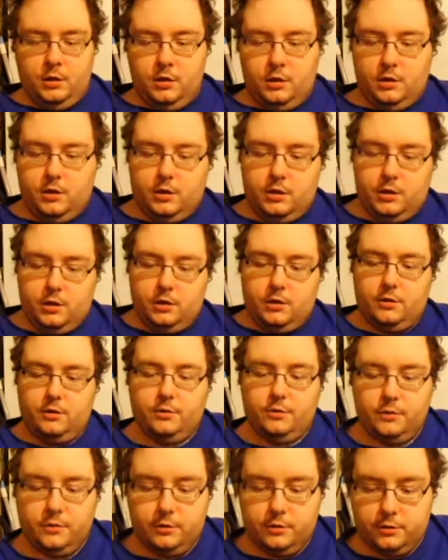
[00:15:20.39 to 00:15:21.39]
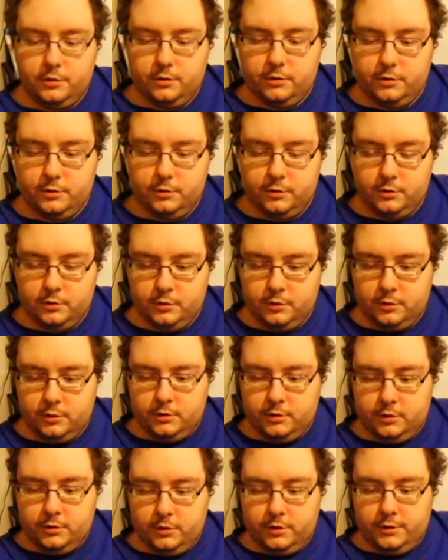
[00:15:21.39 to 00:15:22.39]
Now,
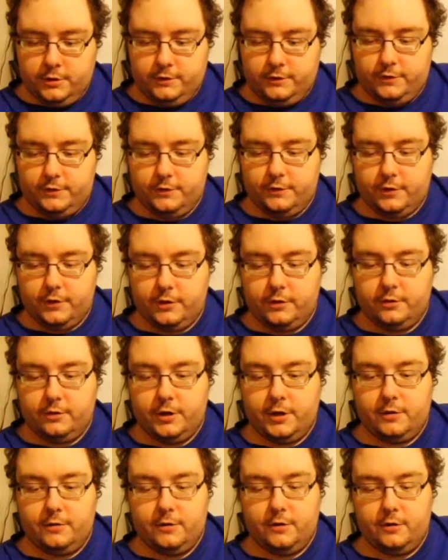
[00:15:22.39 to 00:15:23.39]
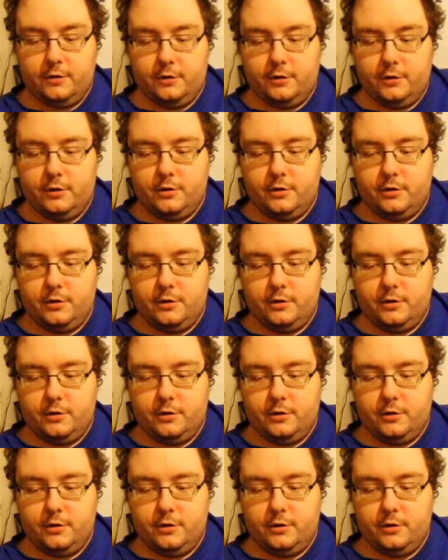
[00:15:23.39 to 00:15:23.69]
since I don't have the